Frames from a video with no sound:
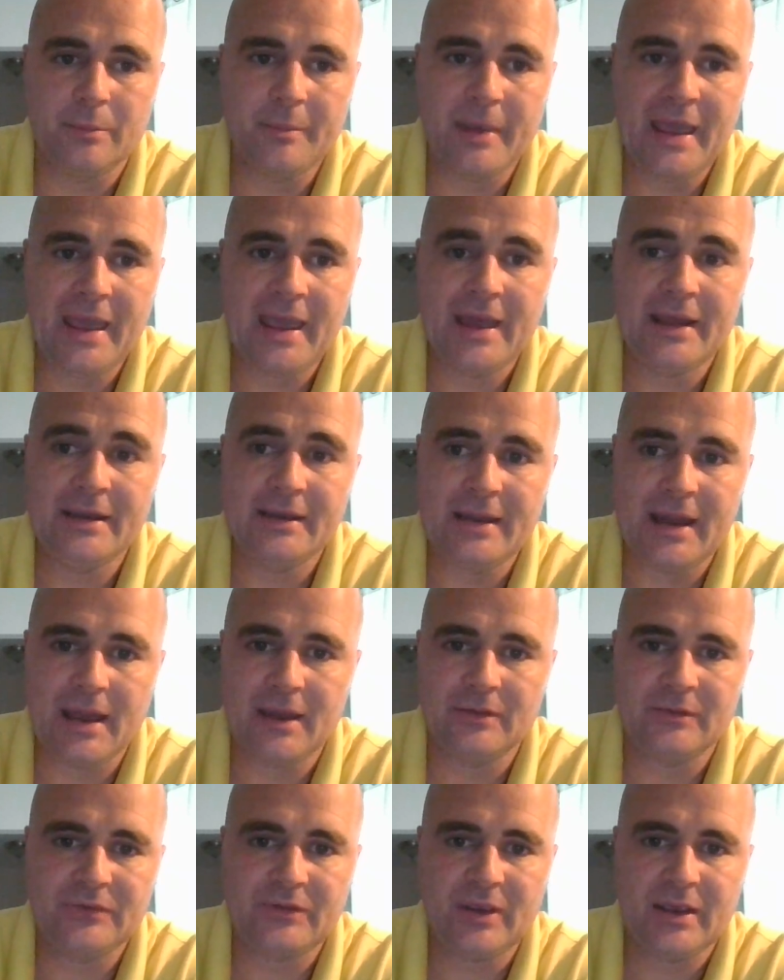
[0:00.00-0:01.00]
man,
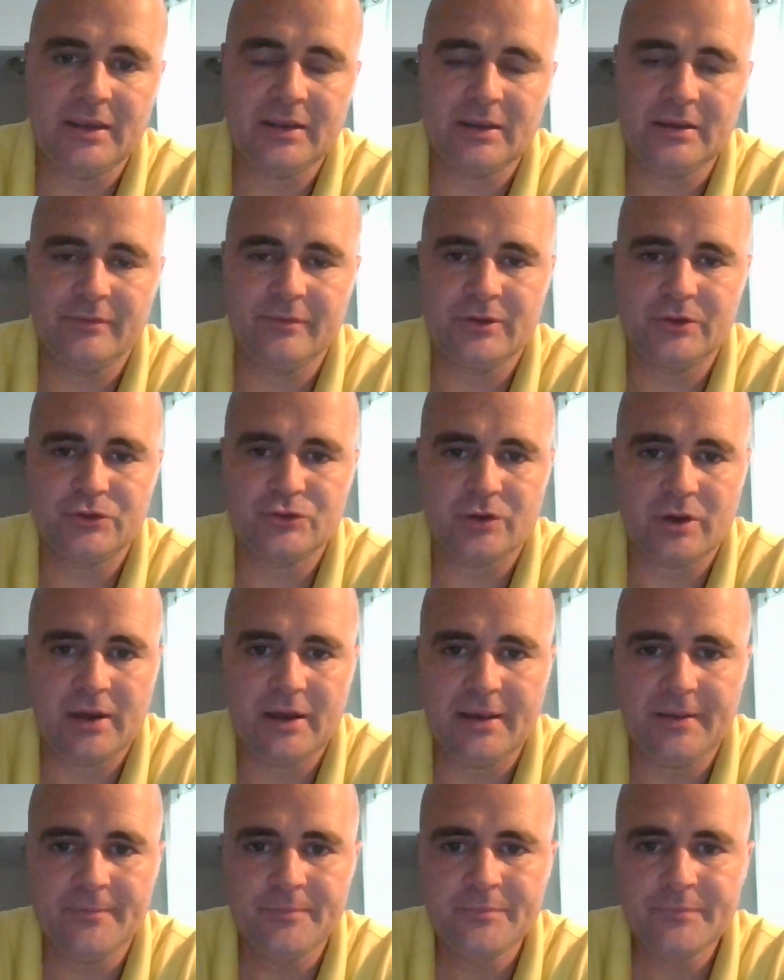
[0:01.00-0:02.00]
dansei. Give it a
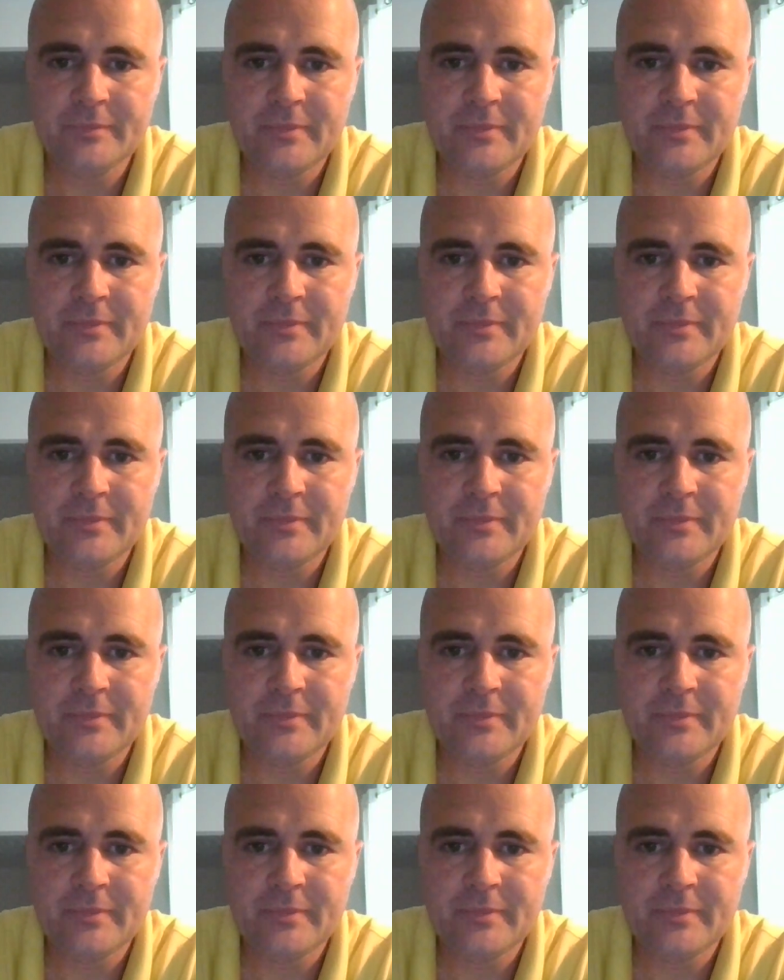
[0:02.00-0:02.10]
try.